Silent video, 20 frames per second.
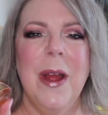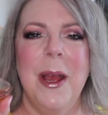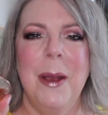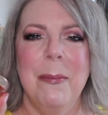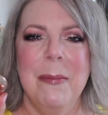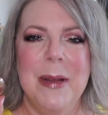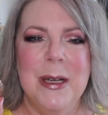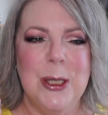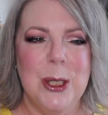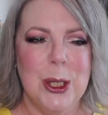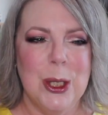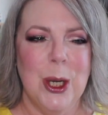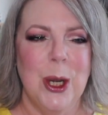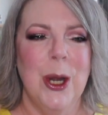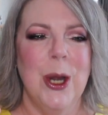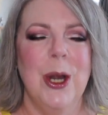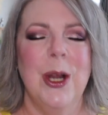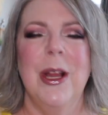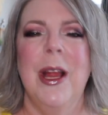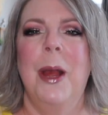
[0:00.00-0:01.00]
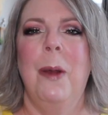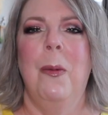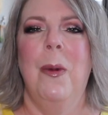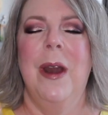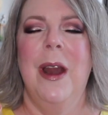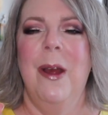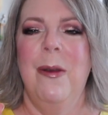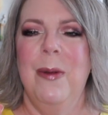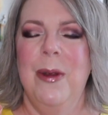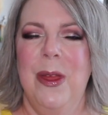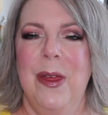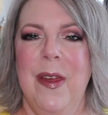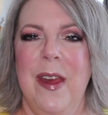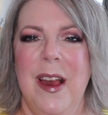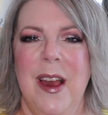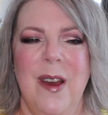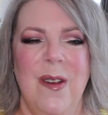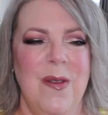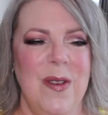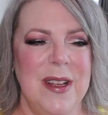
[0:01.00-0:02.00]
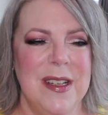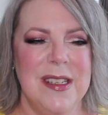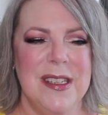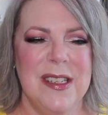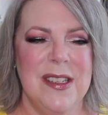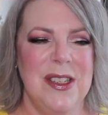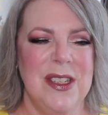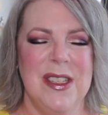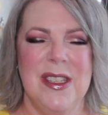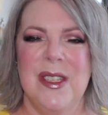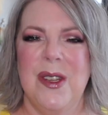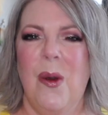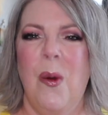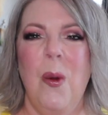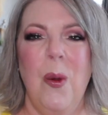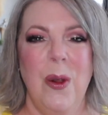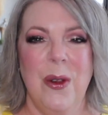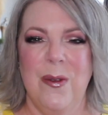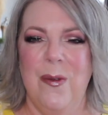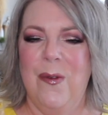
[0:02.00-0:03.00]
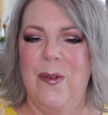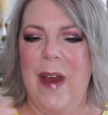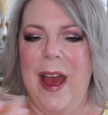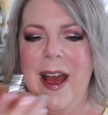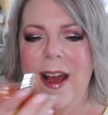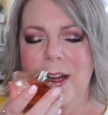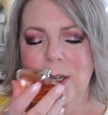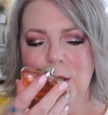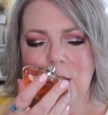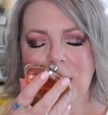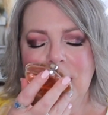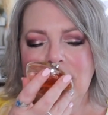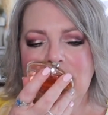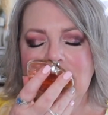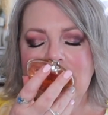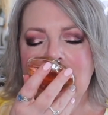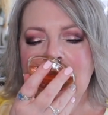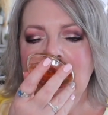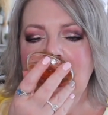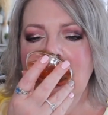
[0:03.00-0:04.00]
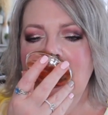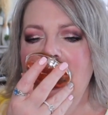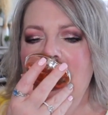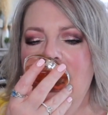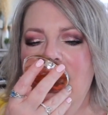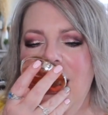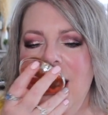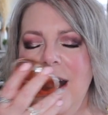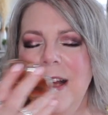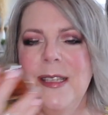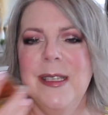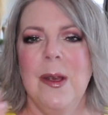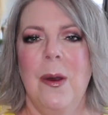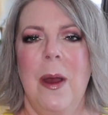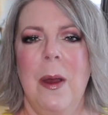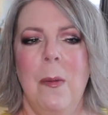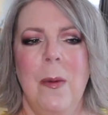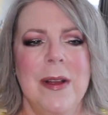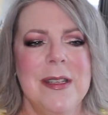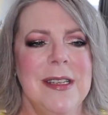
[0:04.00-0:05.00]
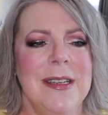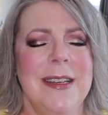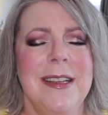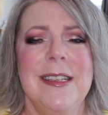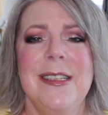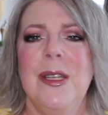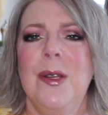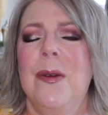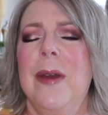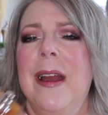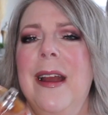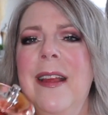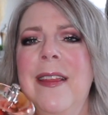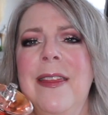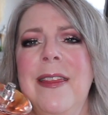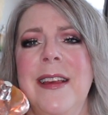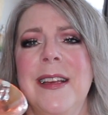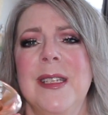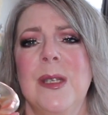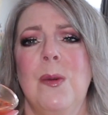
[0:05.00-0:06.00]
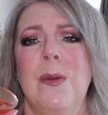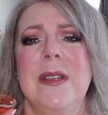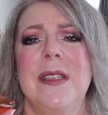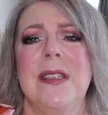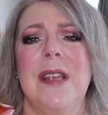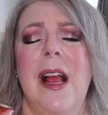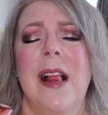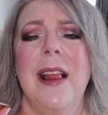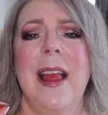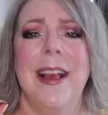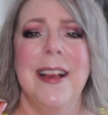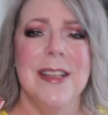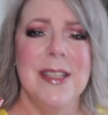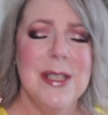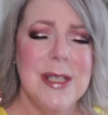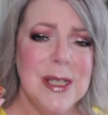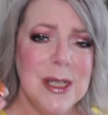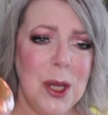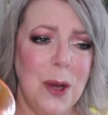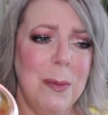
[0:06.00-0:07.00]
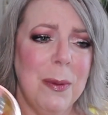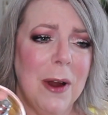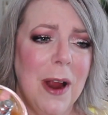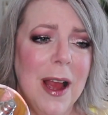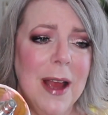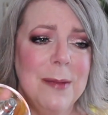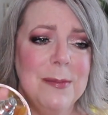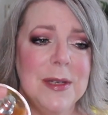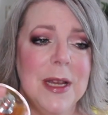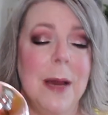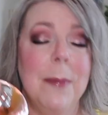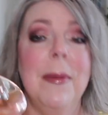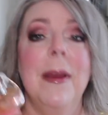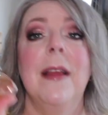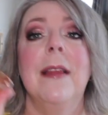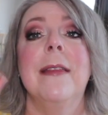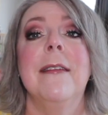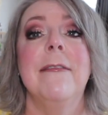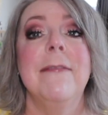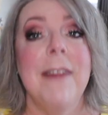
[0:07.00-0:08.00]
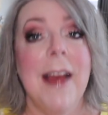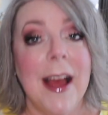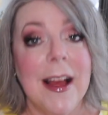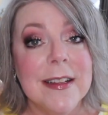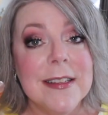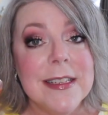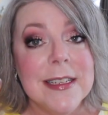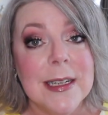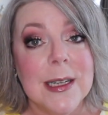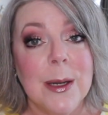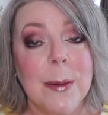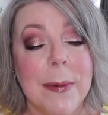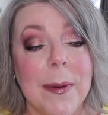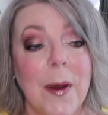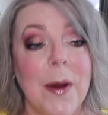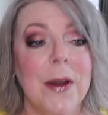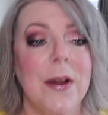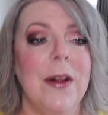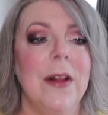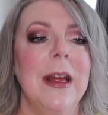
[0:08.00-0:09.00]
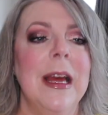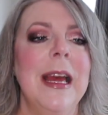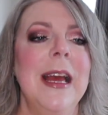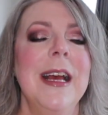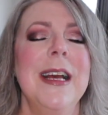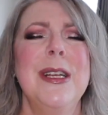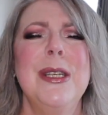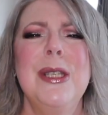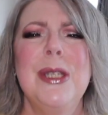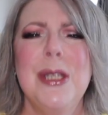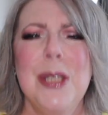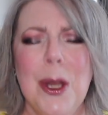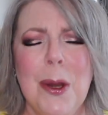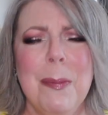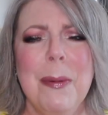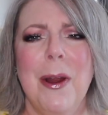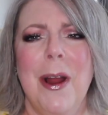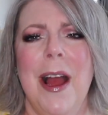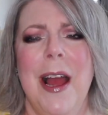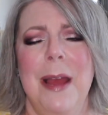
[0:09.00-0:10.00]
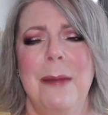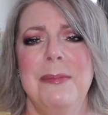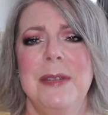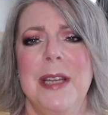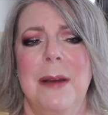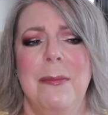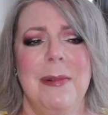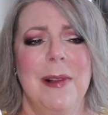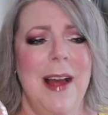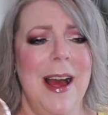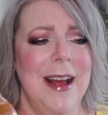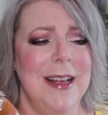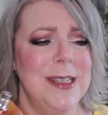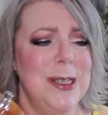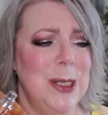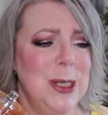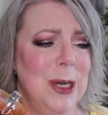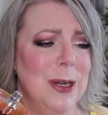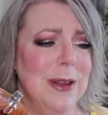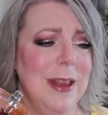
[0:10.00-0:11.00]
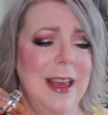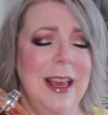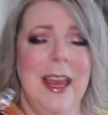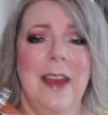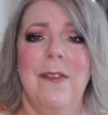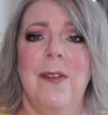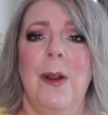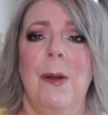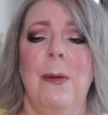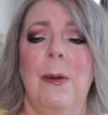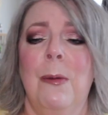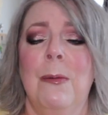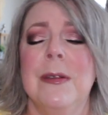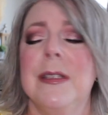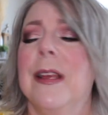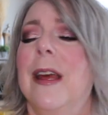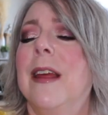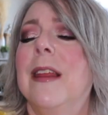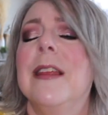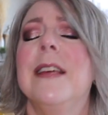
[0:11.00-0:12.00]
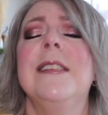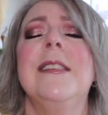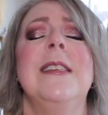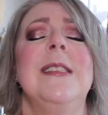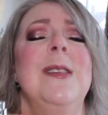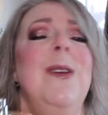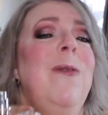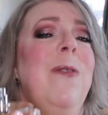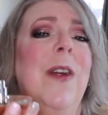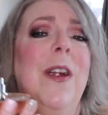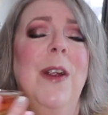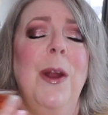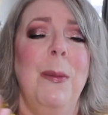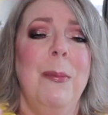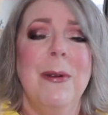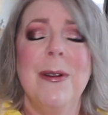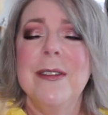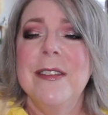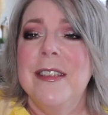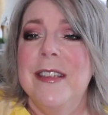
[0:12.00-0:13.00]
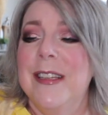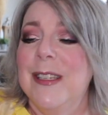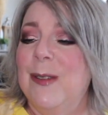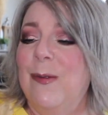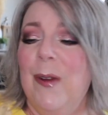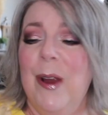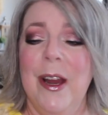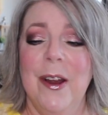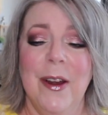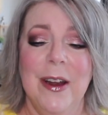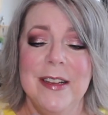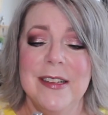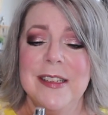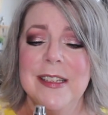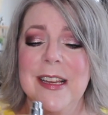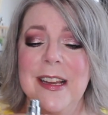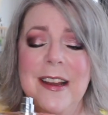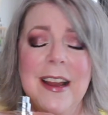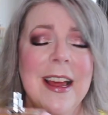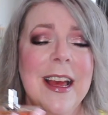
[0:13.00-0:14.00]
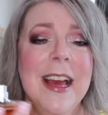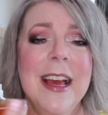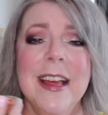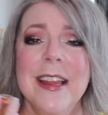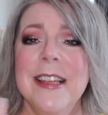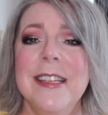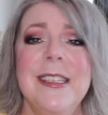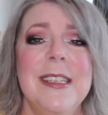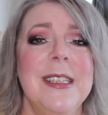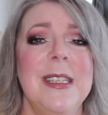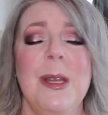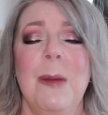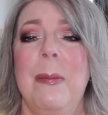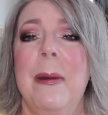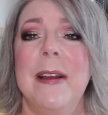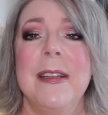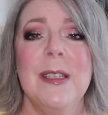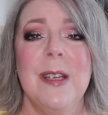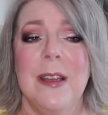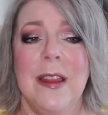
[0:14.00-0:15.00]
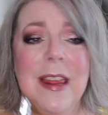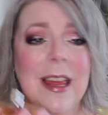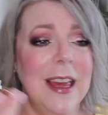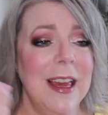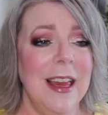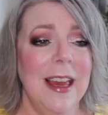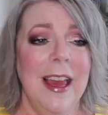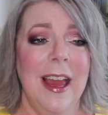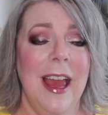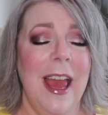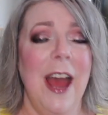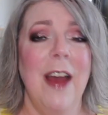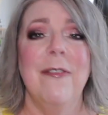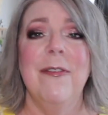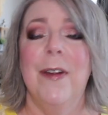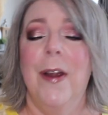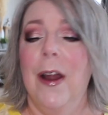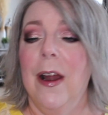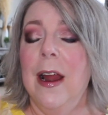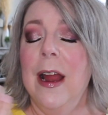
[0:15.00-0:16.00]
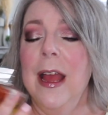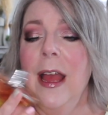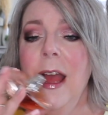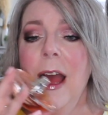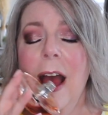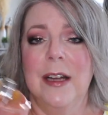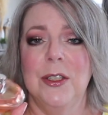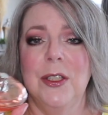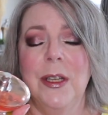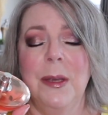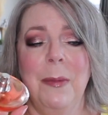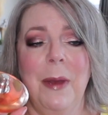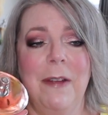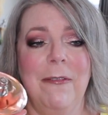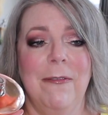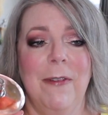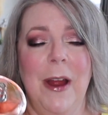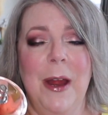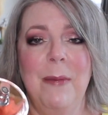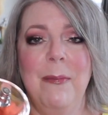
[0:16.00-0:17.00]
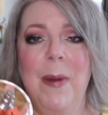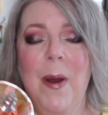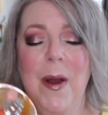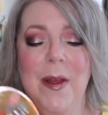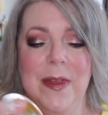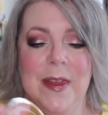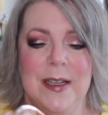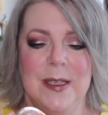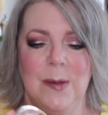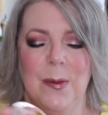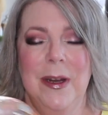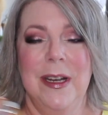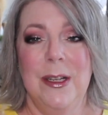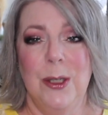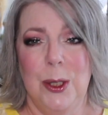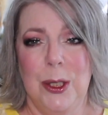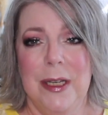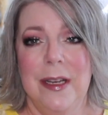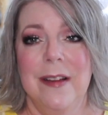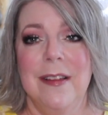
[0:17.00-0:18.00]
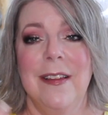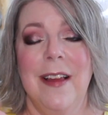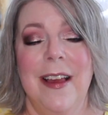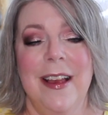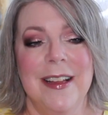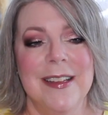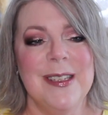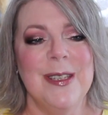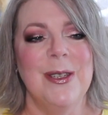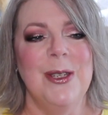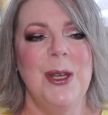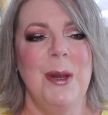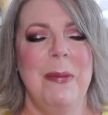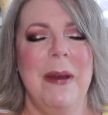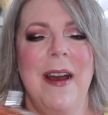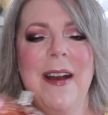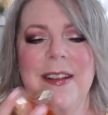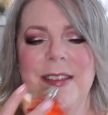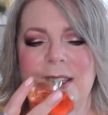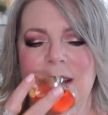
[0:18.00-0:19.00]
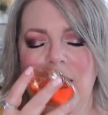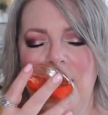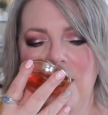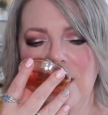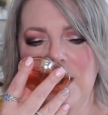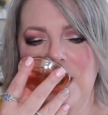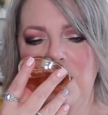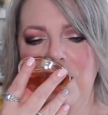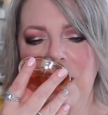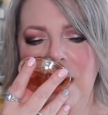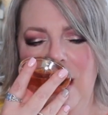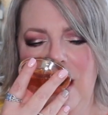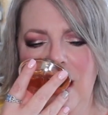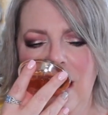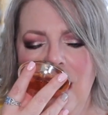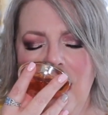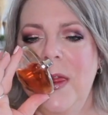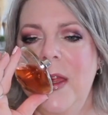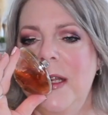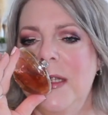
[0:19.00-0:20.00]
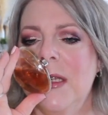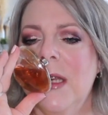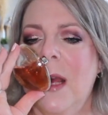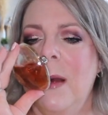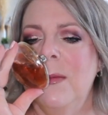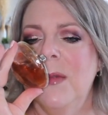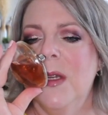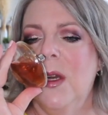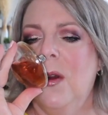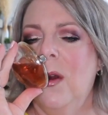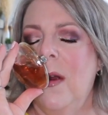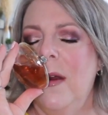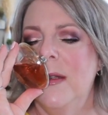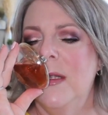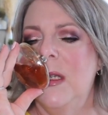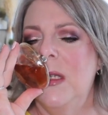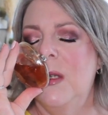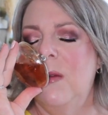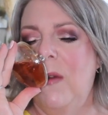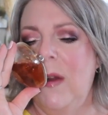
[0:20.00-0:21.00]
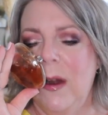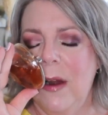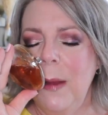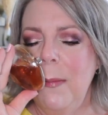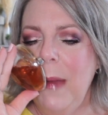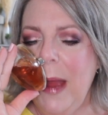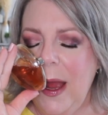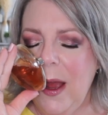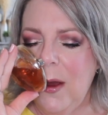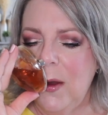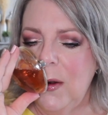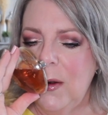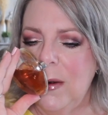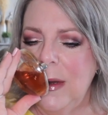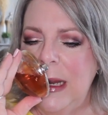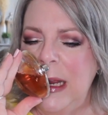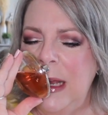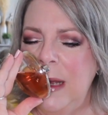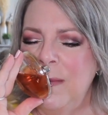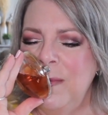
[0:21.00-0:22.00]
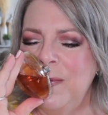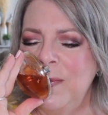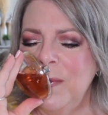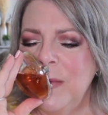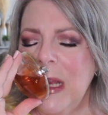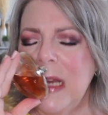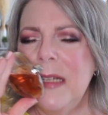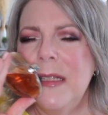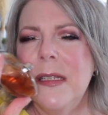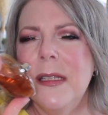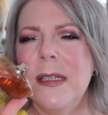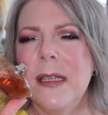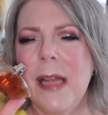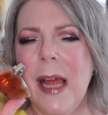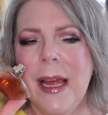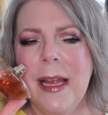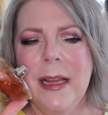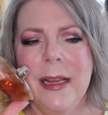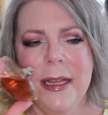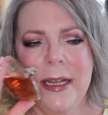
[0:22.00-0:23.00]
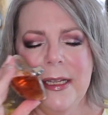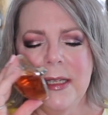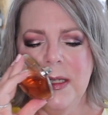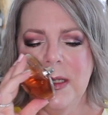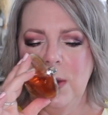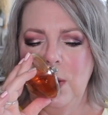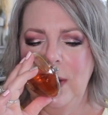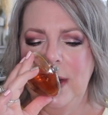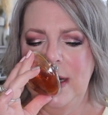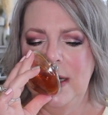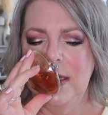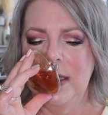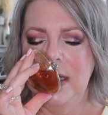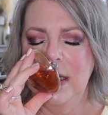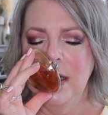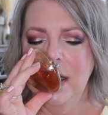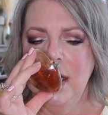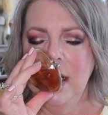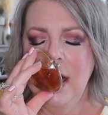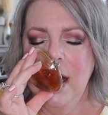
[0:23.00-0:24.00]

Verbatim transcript: like mature, like what I would think of as just old fashioned. Uh, so I wasn't into it. And this was like super hyped up in the fancier bottle, super hyped up last year. Like everyone was like, this is a fairy princess fragrance and this is the best thing ever. Actually, my friend bought this one and she didn't like it, so she passed it on to me. This comes across as very powdery slightly sweet.